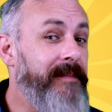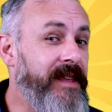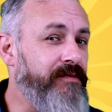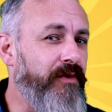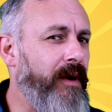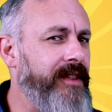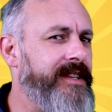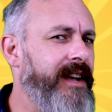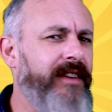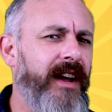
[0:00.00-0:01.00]
These are all
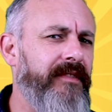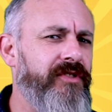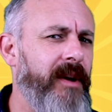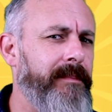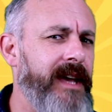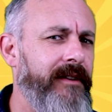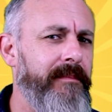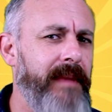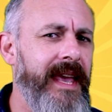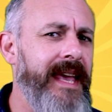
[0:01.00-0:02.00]
ones that have kind of jumped out
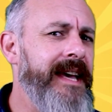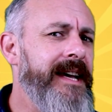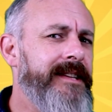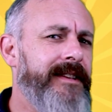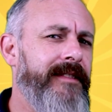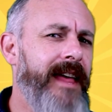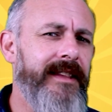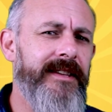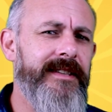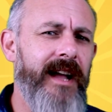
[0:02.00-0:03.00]
at me, so
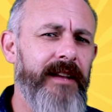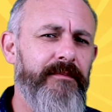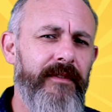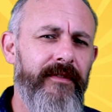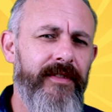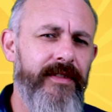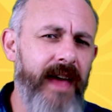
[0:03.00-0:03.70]
let's start with